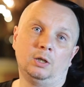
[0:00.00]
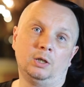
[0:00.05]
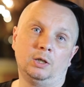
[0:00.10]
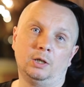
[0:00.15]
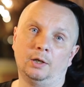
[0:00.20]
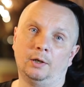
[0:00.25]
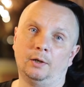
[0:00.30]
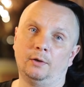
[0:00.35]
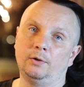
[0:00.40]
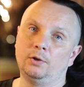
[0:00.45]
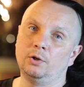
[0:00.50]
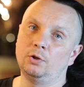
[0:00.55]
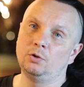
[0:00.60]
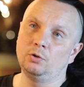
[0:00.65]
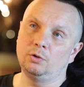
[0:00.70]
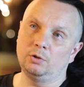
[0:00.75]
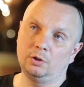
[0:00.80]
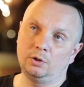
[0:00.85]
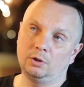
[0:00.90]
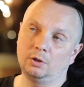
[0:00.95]
you know, you're
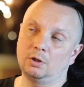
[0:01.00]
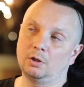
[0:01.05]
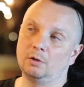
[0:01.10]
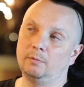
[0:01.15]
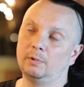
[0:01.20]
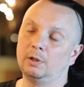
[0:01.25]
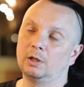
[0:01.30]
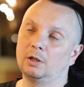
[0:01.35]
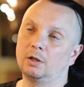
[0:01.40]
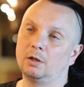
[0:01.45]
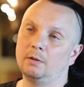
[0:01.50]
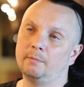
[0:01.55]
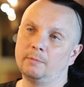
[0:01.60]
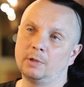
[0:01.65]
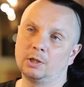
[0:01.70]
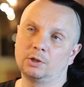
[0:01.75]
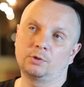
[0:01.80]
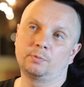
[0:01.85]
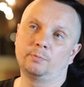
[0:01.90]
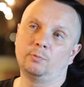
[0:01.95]
going to be looking at a much